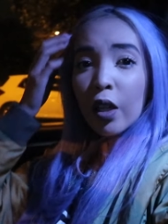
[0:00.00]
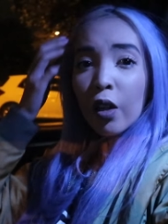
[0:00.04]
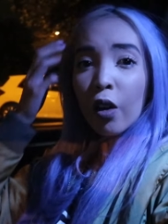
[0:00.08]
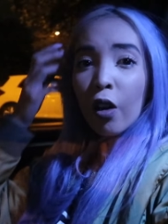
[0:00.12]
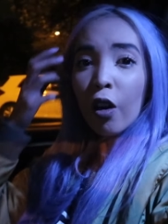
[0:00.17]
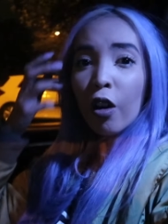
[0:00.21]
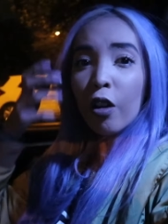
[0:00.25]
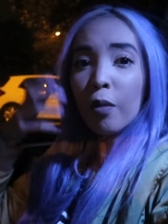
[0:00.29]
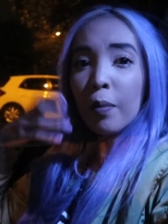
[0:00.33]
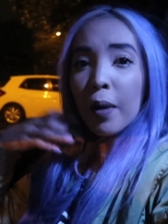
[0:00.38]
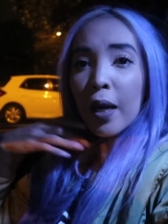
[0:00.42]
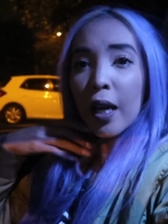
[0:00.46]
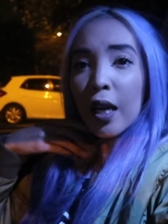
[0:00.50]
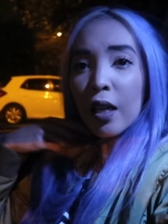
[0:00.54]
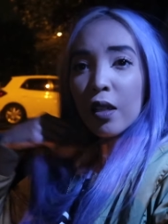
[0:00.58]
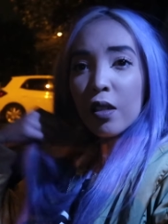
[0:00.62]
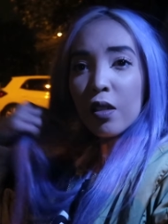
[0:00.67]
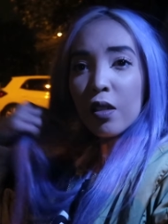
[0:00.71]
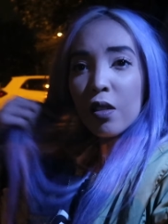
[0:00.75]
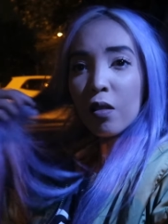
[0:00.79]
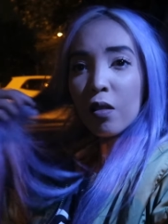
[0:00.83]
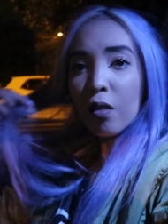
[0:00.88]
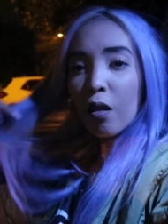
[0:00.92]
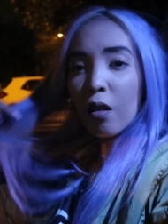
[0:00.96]
in Home
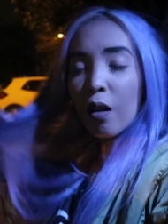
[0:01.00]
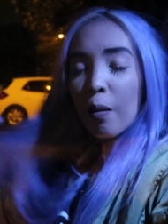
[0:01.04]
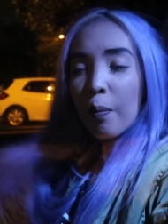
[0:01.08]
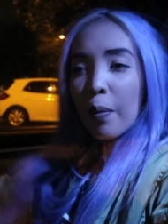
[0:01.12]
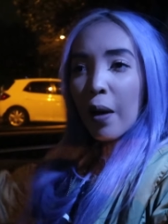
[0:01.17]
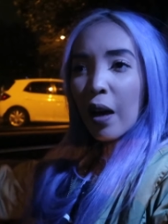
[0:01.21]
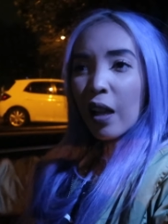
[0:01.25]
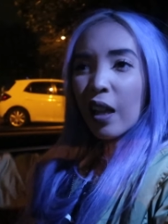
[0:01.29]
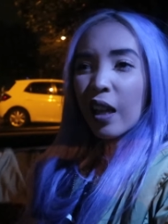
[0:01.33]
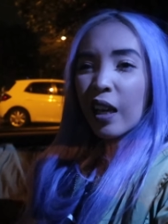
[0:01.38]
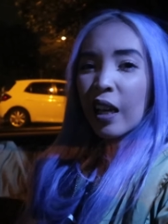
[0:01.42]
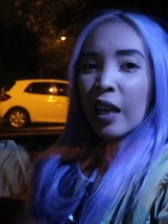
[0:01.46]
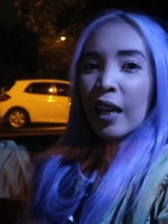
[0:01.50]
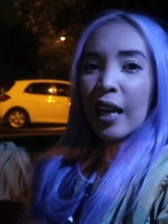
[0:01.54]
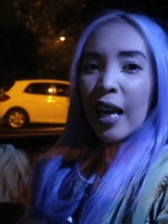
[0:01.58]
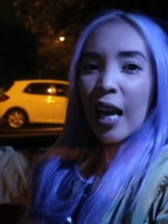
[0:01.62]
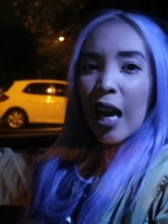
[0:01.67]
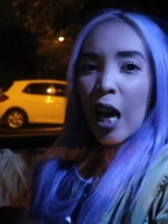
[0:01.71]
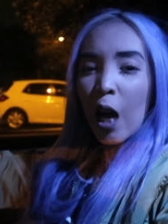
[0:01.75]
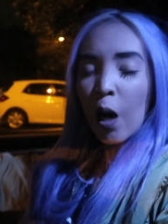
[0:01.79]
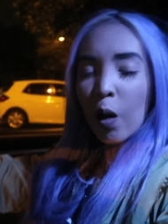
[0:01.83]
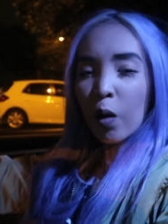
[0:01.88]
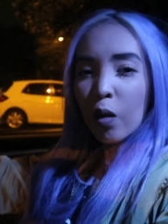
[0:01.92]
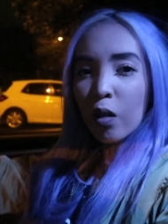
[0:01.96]
House, so about like an
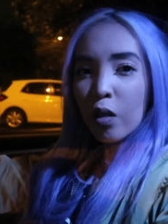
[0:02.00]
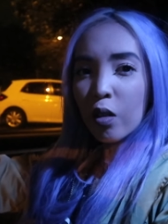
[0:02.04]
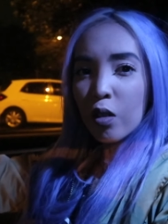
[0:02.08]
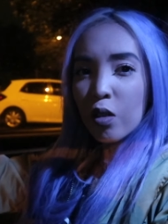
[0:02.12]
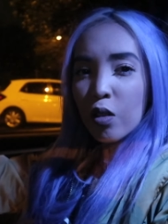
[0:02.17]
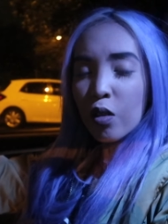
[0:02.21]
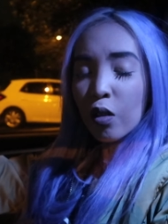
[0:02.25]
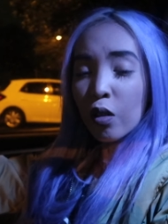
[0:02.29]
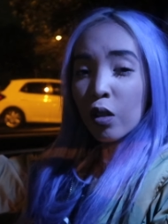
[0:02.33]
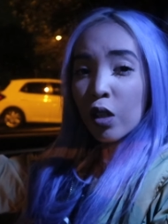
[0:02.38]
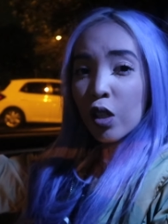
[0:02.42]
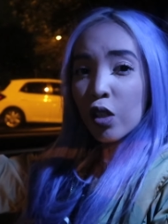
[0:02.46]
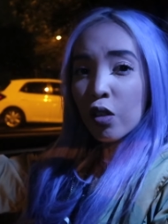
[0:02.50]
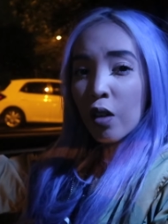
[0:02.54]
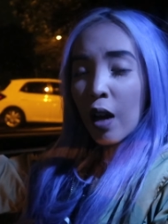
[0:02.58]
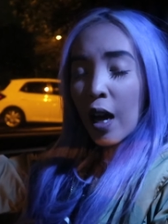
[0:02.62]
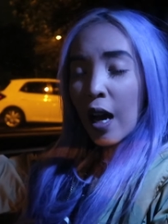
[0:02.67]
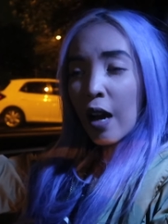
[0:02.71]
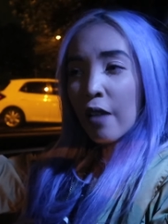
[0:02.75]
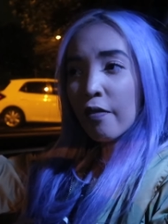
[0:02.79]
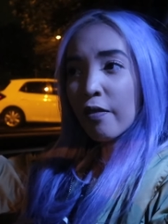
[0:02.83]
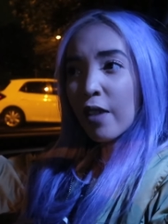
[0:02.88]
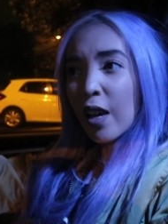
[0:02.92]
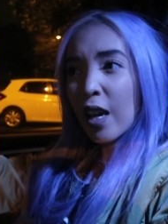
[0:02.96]
hour or so
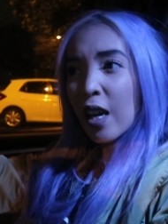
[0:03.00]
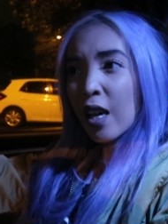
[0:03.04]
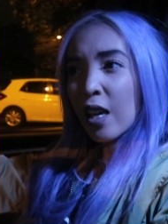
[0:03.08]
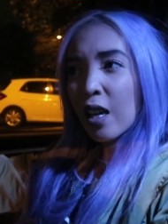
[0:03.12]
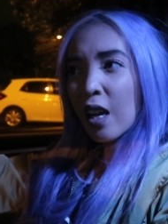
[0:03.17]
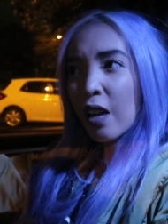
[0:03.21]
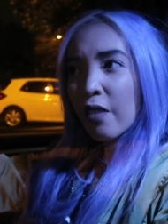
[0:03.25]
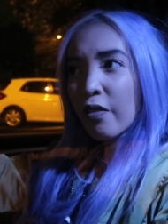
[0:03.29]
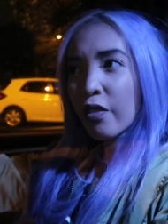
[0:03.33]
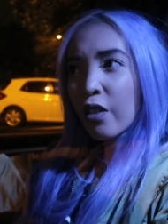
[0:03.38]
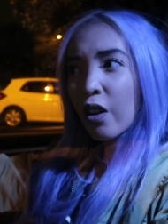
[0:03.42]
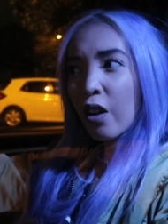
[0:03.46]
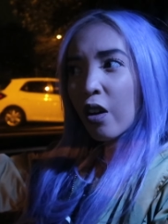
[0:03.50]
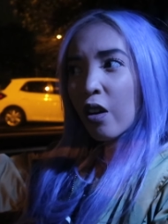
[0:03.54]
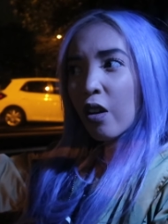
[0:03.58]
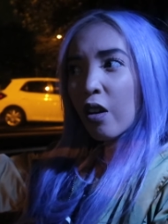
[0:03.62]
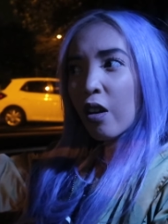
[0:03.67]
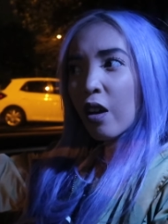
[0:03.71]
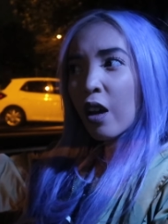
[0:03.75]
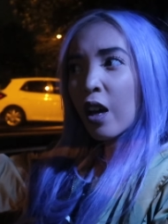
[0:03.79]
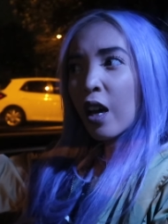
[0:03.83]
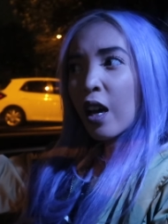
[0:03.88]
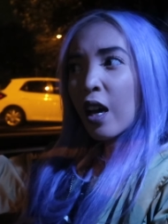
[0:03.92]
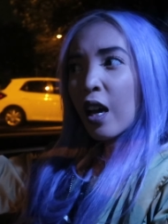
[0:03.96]
drive. And I've
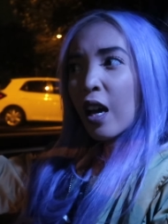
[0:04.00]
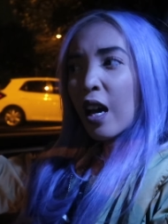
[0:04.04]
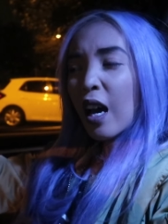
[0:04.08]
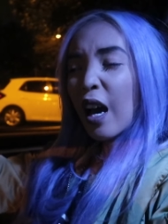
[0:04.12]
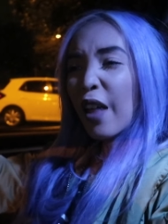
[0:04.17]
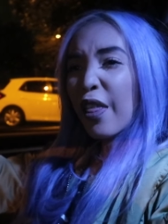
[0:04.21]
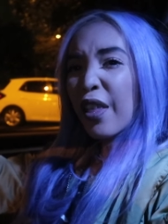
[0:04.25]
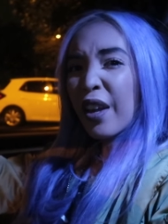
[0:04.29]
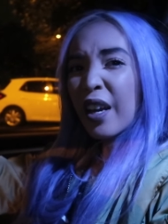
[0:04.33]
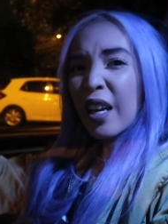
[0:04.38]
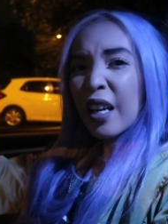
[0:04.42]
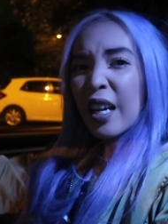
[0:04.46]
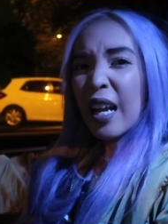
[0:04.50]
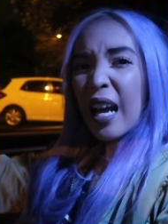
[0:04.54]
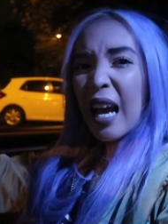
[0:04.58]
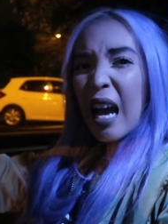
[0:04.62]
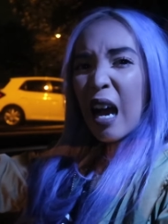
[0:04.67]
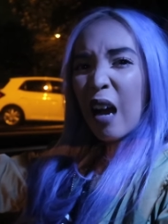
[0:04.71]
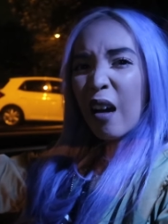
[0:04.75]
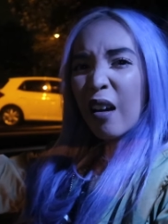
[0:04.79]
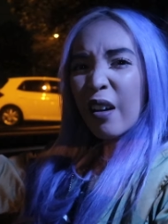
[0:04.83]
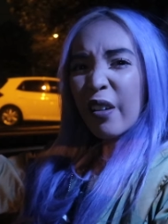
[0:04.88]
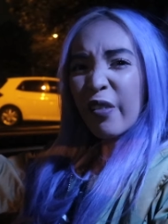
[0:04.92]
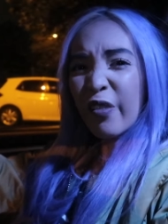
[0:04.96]
got think an
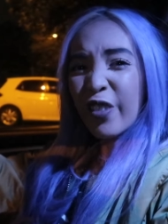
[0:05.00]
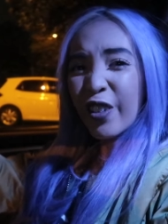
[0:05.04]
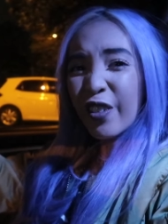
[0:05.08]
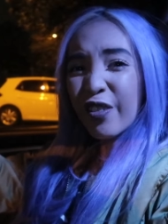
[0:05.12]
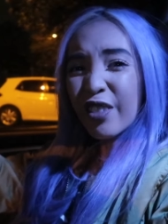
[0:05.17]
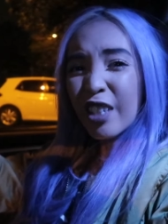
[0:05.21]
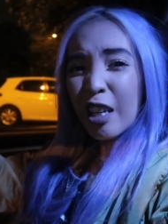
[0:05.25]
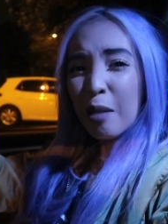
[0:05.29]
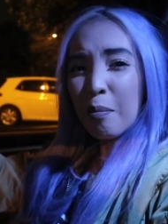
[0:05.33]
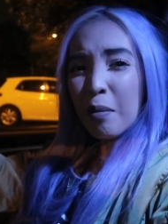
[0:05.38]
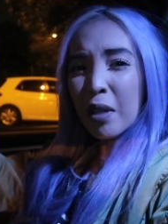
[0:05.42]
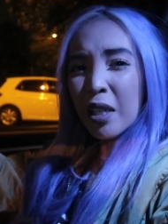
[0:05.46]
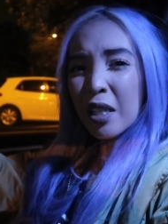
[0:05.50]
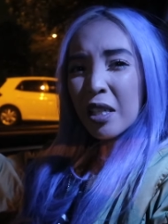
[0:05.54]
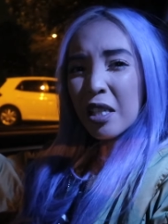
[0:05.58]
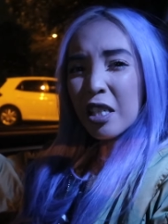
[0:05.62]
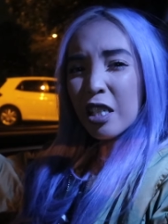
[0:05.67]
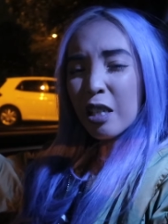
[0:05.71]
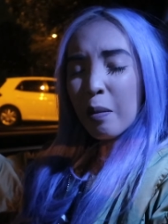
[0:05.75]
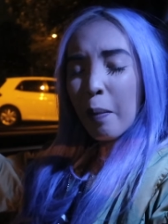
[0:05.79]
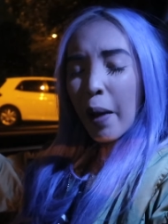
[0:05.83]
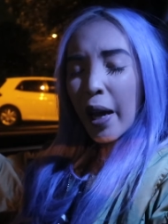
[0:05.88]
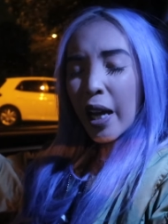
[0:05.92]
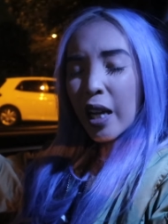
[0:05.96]
hour and 15 minutes
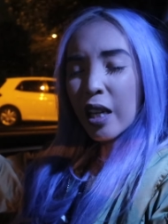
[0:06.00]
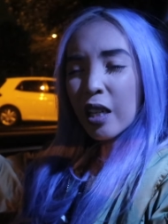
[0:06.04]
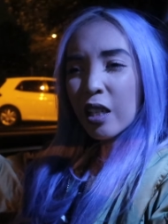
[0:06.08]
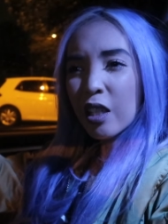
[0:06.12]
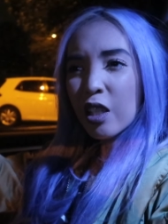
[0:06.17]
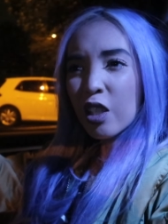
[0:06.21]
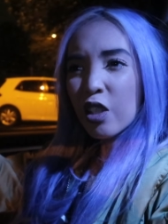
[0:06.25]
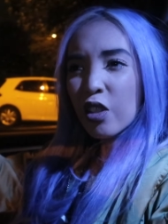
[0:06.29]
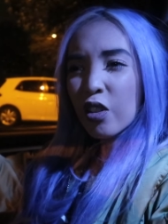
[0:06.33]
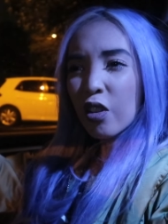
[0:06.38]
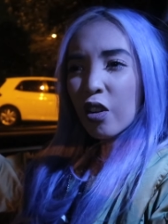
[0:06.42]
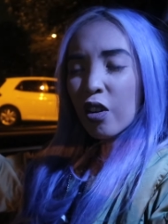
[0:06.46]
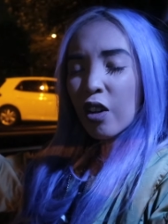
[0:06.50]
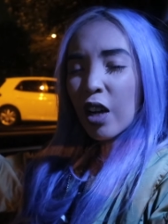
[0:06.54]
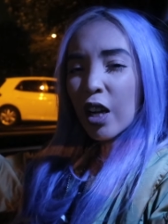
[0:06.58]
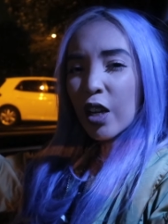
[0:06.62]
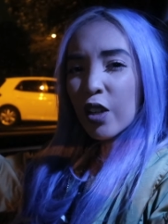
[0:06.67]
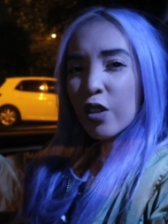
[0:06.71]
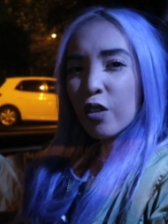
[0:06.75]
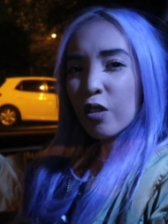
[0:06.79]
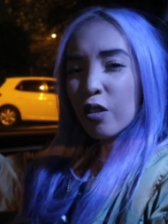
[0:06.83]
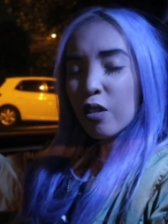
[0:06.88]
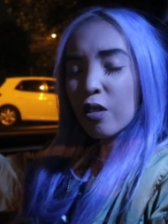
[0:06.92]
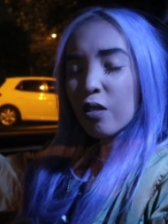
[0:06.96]
to make it so I
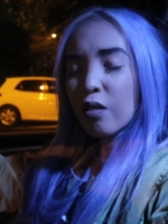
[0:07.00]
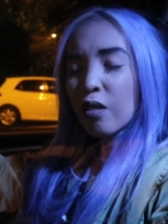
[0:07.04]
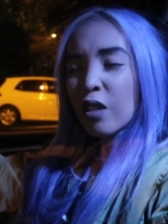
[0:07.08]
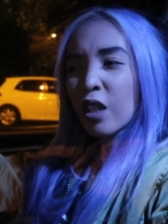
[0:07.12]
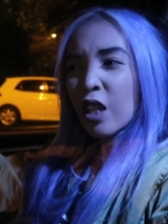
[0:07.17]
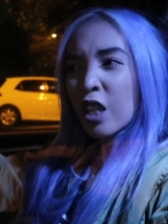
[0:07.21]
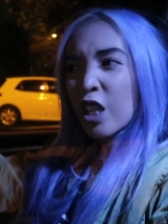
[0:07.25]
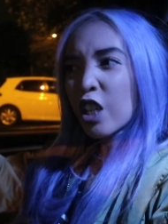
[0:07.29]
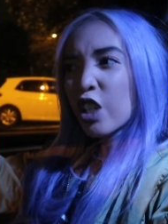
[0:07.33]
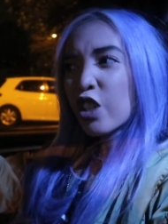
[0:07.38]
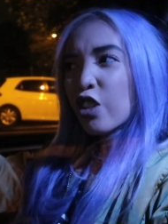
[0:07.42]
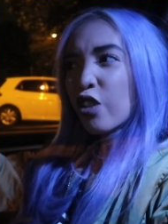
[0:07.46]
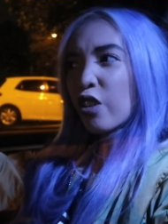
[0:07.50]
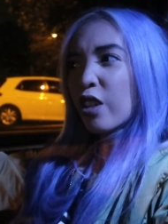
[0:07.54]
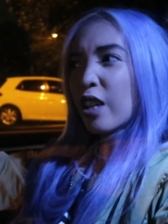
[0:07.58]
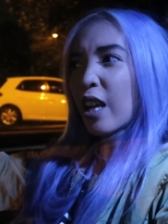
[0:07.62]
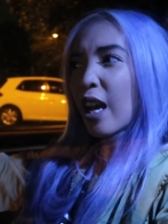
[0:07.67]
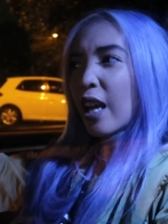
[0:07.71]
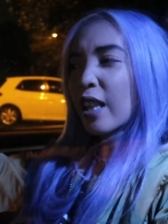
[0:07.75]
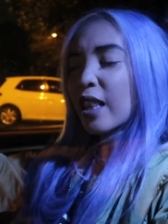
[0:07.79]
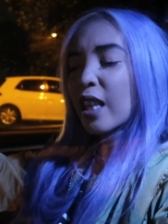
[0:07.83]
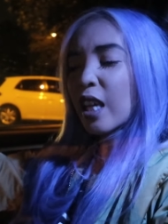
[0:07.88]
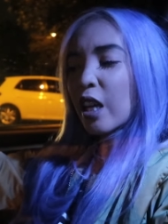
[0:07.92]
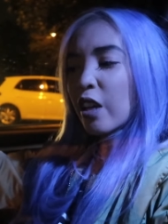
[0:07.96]
should should
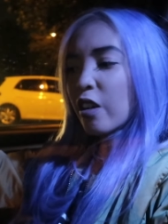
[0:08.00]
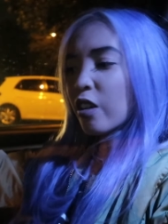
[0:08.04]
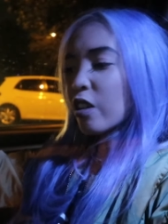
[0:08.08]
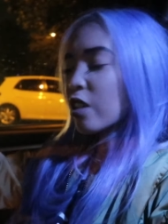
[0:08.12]
get there